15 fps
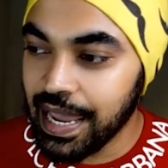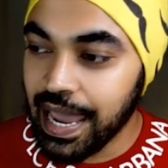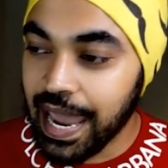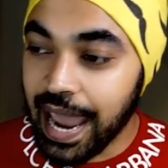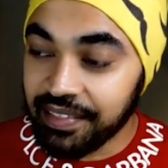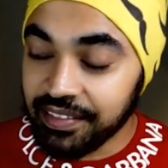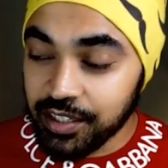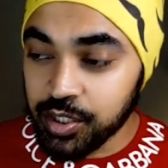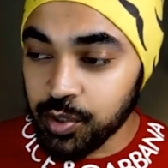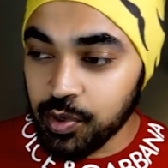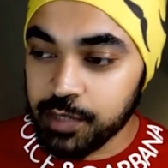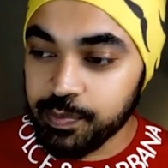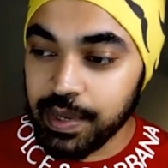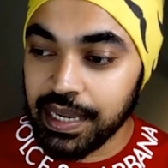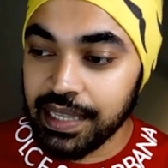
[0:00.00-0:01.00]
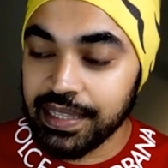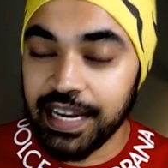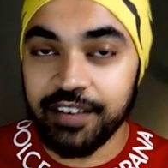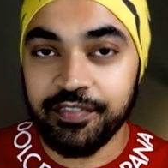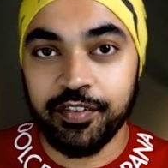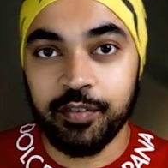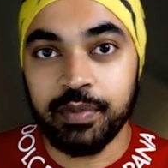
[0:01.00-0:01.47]
And this shows me
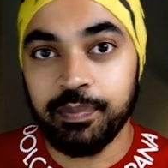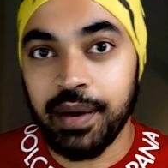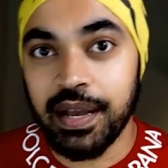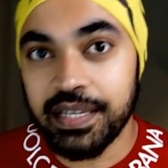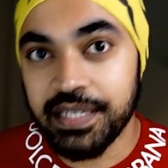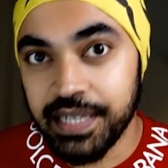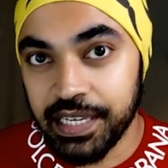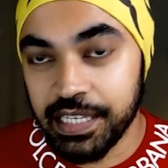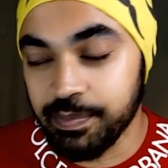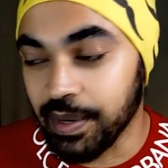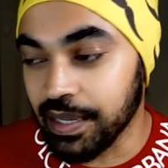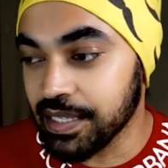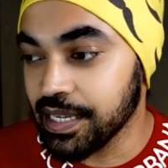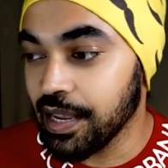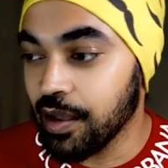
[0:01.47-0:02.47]
that from the past 6 months,